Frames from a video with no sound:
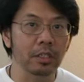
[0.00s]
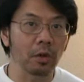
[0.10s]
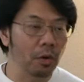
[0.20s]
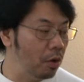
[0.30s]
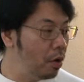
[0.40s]

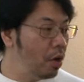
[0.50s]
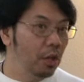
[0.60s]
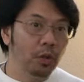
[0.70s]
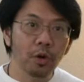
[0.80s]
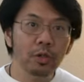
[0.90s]
So
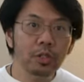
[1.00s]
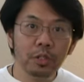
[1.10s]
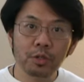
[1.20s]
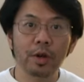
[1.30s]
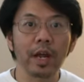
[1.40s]
those
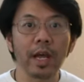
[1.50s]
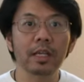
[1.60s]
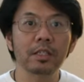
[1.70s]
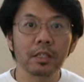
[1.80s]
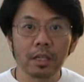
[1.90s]

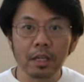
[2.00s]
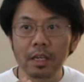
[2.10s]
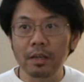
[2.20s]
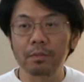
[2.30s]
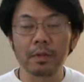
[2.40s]
tracks
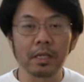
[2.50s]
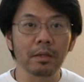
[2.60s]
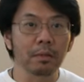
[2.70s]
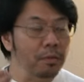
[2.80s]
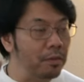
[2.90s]
give
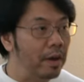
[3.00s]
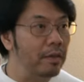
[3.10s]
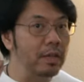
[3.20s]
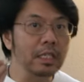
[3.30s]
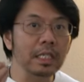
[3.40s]
me
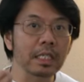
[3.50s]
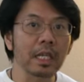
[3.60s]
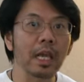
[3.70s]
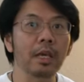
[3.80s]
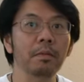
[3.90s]
very
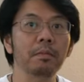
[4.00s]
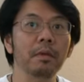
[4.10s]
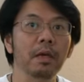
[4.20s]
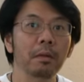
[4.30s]
same